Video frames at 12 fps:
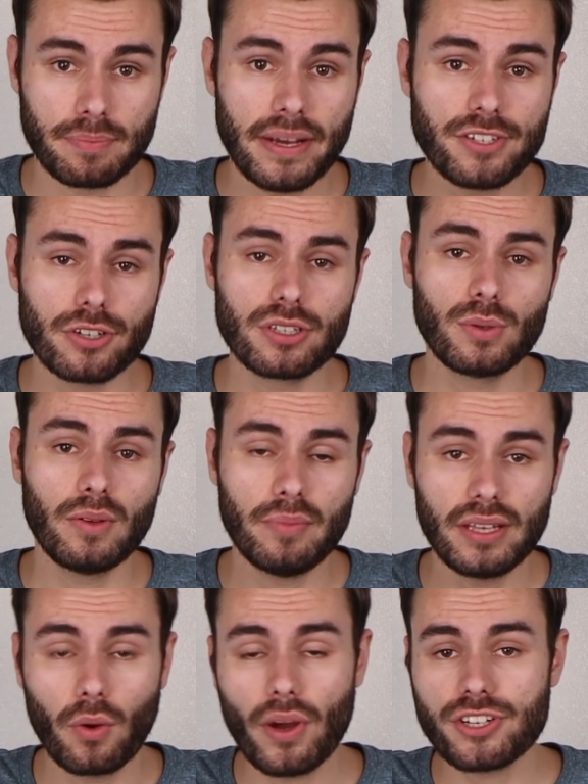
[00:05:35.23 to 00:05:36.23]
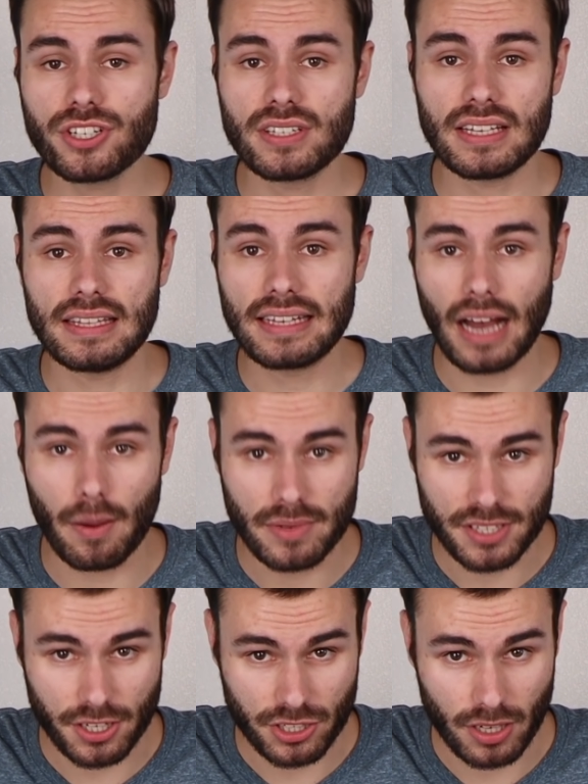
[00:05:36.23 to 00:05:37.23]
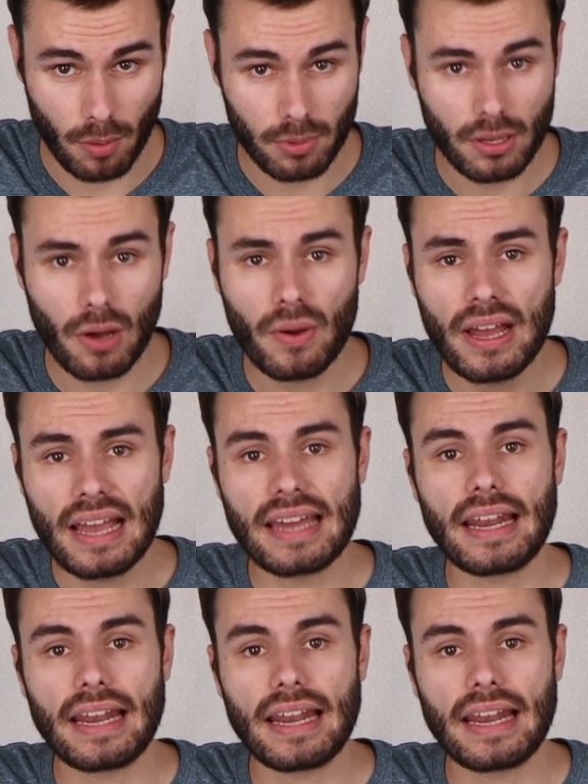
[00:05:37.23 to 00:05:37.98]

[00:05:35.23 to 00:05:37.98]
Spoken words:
make sure to leave me questions in the comment section down below,